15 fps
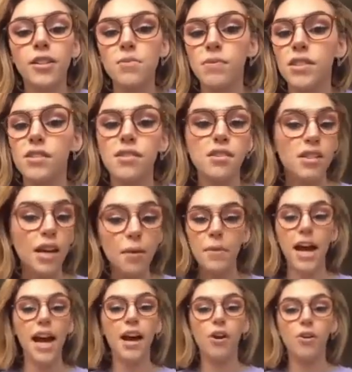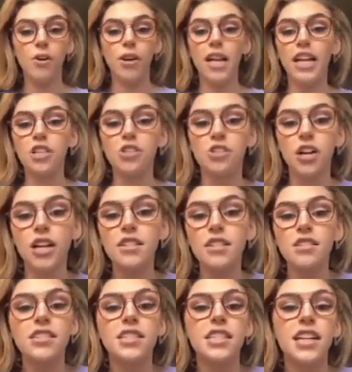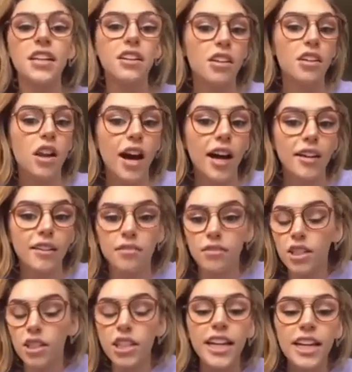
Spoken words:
but somehow it just did not click.